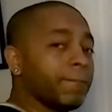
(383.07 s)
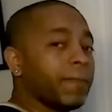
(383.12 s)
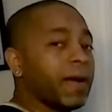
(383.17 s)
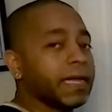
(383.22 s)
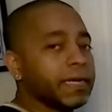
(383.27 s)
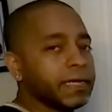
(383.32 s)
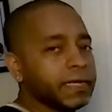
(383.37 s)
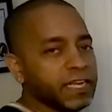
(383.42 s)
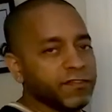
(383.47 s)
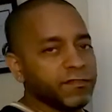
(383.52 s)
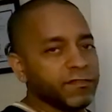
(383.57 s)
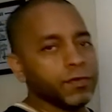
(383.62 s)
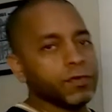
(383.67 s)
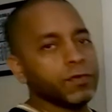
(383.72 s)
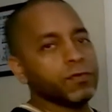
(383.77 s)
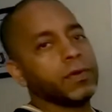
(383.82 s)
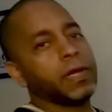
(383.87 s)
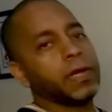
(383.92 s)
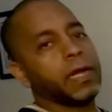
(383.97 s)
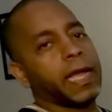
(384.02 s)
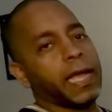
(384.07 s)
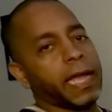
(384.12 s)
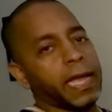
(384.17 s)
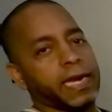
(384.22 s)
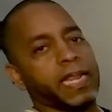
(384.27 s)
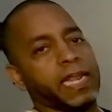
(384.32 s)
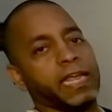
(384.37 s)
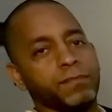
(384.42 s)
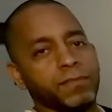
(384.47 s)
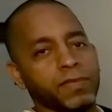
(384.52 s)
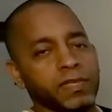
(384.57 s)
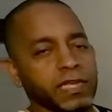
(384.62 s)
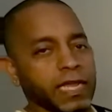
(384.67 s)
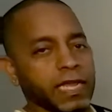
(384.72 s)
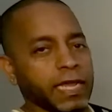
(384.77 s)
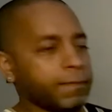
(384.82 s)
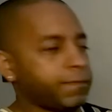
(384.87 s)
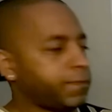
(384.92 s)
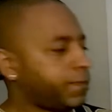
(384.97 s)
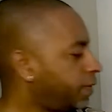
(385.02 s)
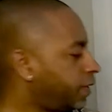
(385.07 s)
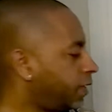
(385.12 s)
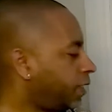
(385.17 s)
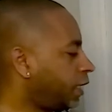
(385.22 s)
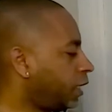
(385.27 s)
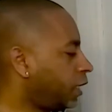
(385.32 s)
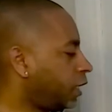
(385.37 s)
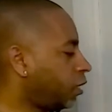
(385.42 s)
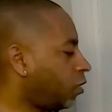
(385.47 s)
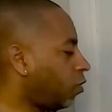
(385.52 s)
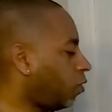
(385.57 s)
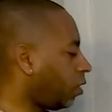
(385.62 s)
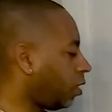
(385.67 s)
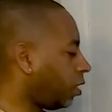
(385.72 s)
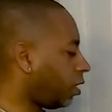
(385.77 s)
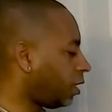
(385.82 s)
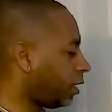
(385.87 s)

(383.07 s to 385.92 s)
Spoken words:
might give you an ATM, you know,